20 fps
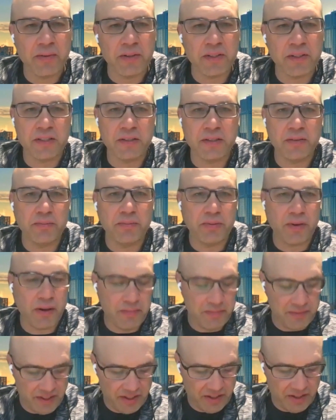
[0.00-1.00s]
what's the
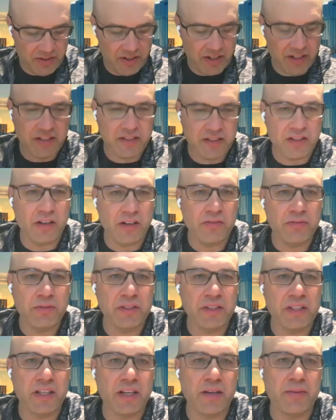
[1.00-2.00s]
problem that you're trying to solve
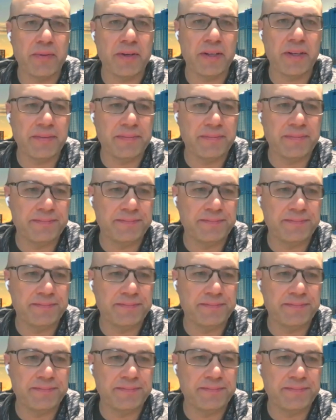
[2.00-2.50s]
with the company?